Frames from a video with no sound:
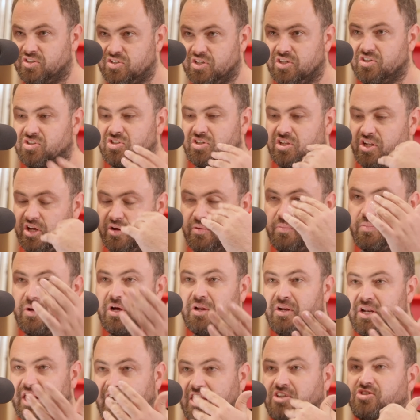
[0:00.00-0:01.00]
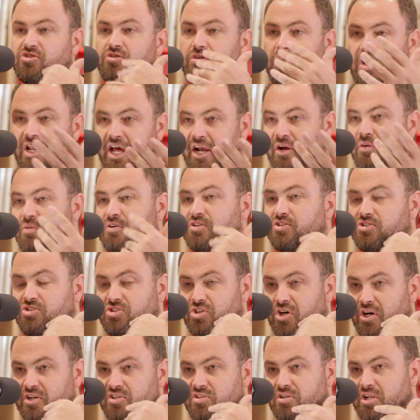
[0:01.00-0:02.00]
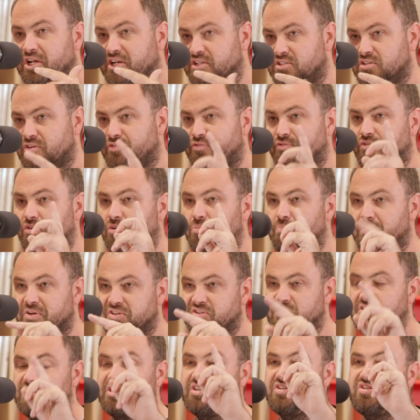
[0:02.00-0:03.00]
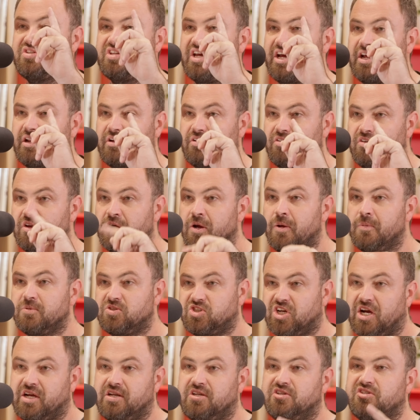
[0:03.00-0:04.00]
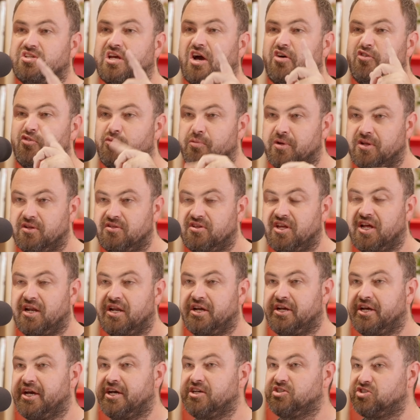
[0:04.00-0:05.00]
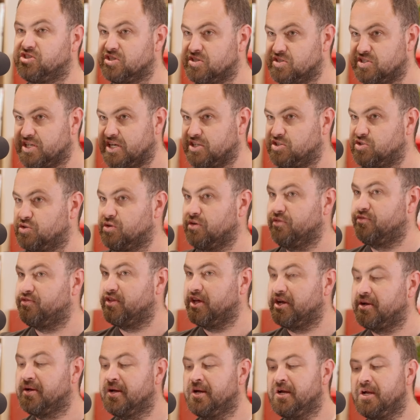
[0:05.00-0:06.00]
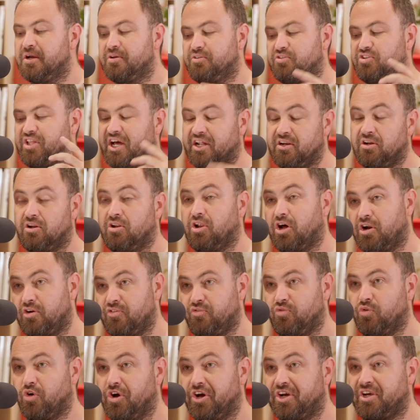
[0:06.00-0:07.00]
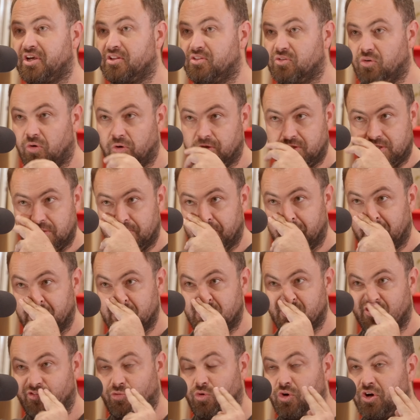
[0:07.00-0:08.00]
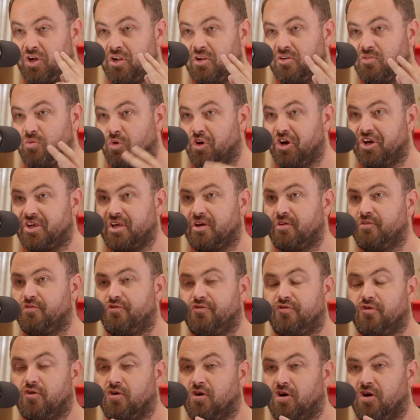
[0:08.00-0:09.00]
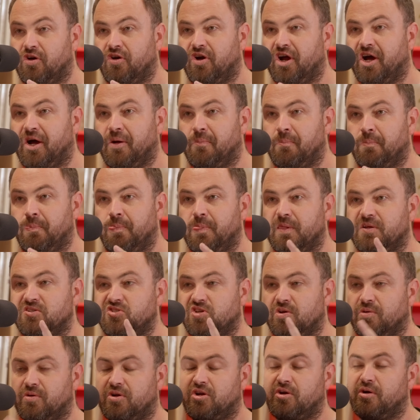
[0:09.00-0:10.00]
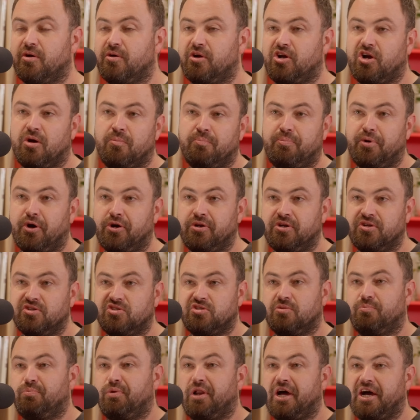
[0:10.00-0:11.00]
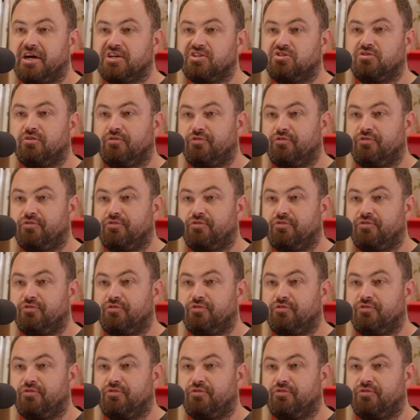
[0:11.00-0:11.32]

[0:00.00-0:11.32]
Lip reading: essentially a natural language translator for business and Chinese government delegations, that sort of thing. Done a lot of work in the automotive world, working for component suppliers to